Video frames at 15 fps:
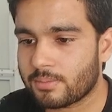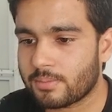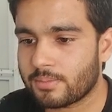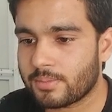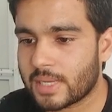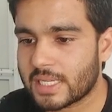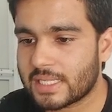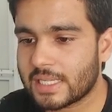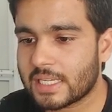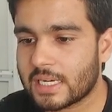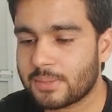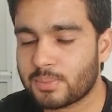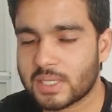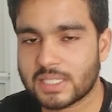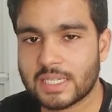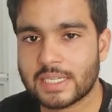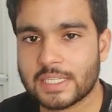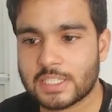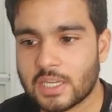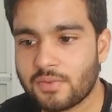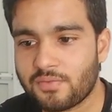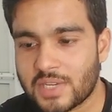basic
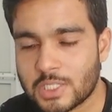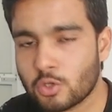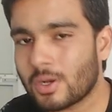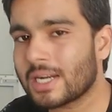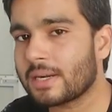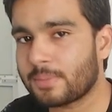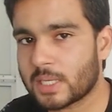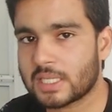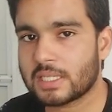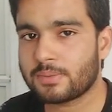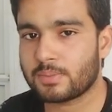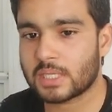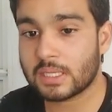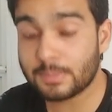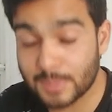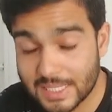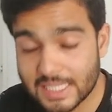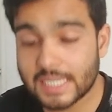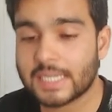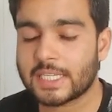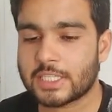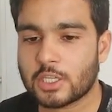visual
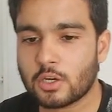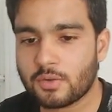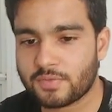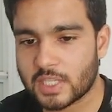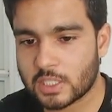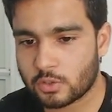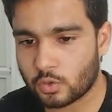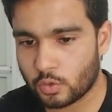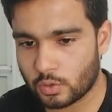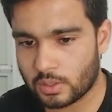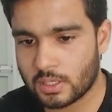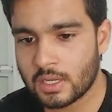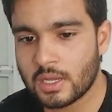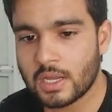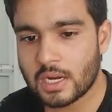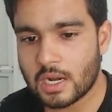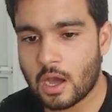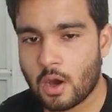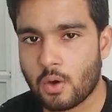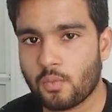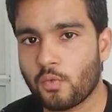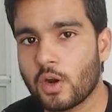representation of this code.
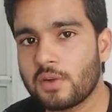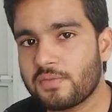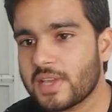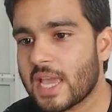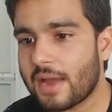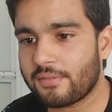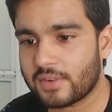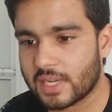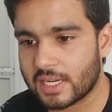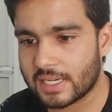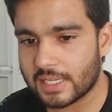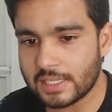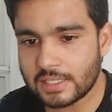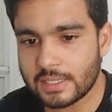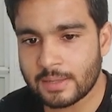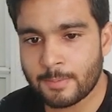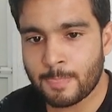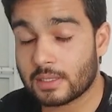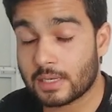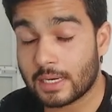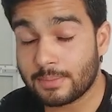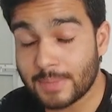Now what we have done is,
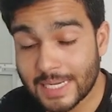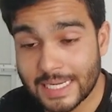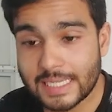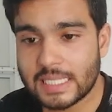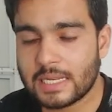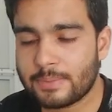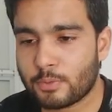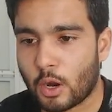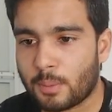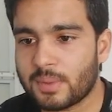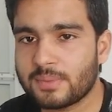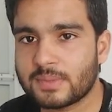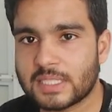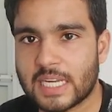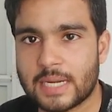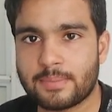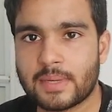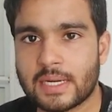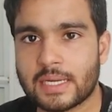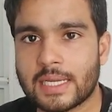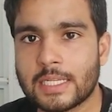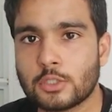let me read the problem
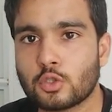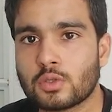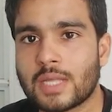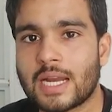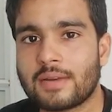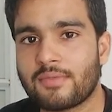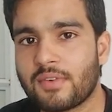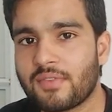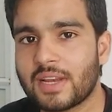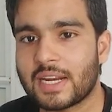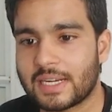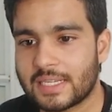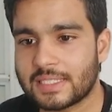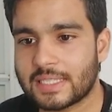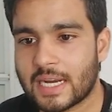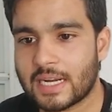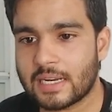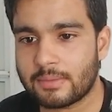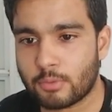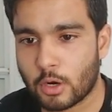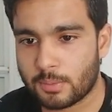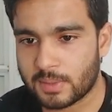statement again so that we will understand
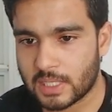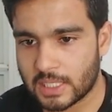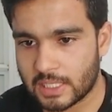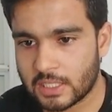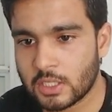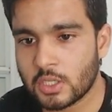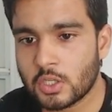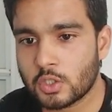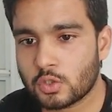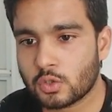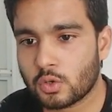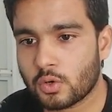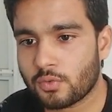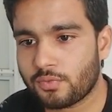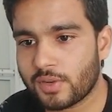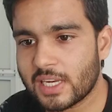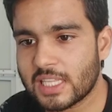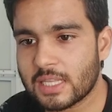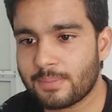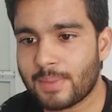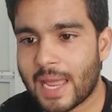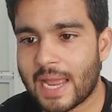it properly. So fill in
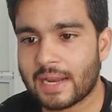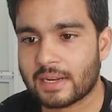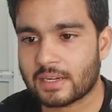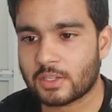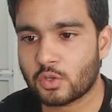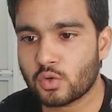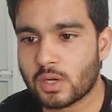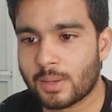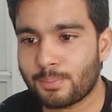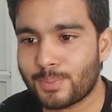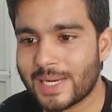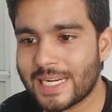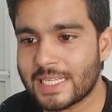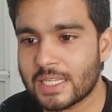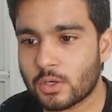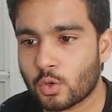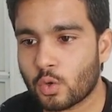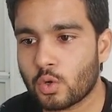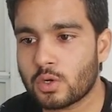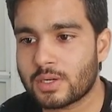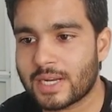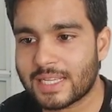the blank to complete the
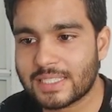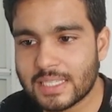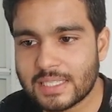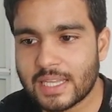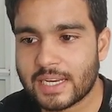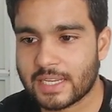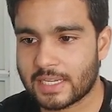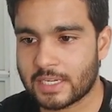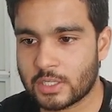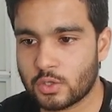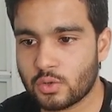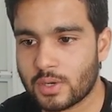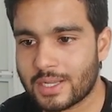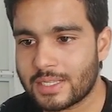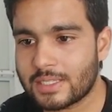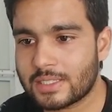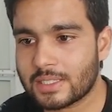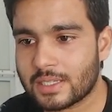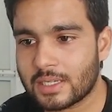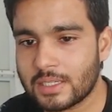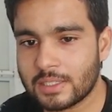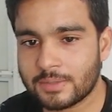code necessary to
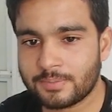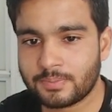insert